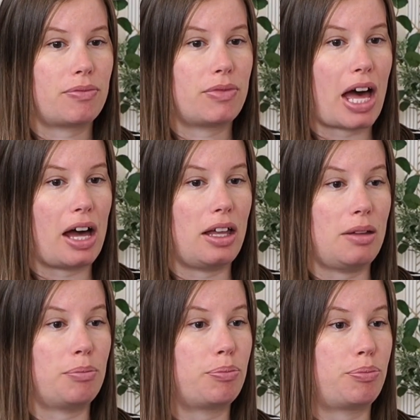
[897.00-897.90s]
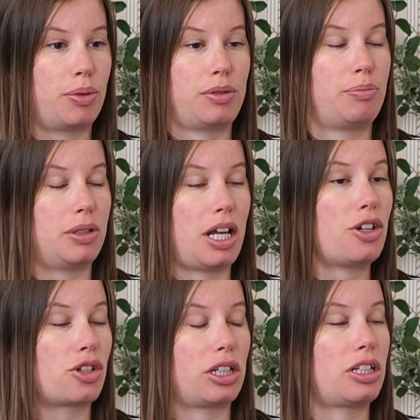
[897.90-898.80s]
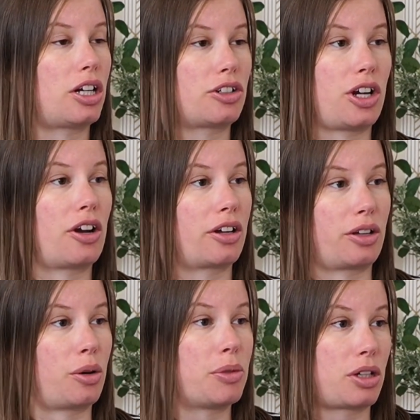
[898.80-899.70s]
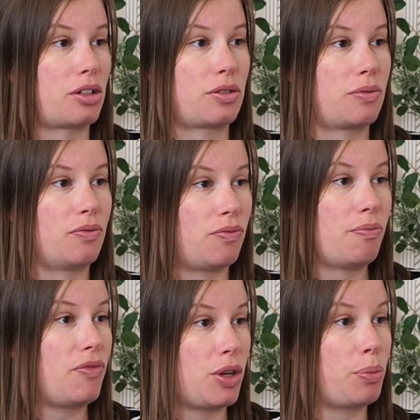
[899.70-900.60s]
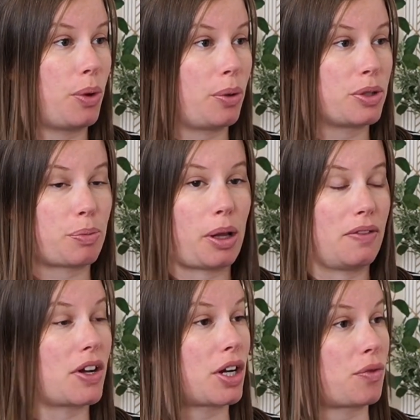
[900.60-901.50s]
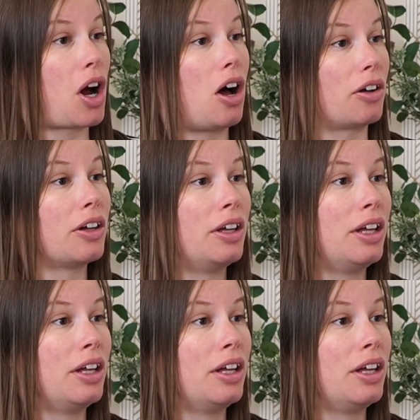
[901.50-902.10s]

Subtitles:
that potentially Dr. Erica Komisar's viewpoint was probably very wrong.